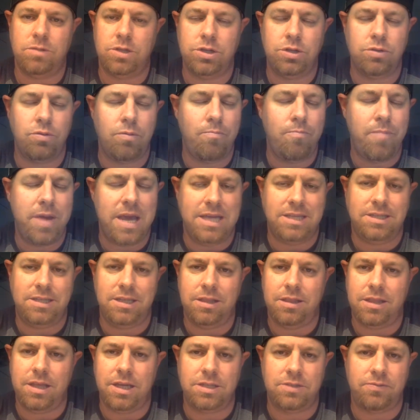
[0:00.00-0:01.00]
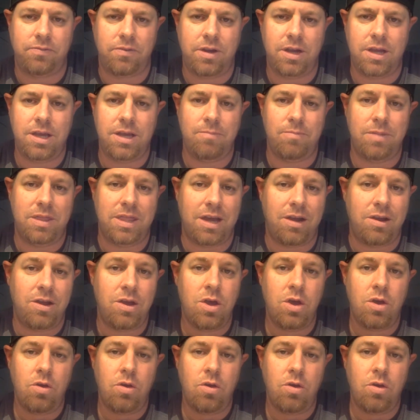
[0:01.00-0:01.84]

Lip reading: to do amazing things for him, and that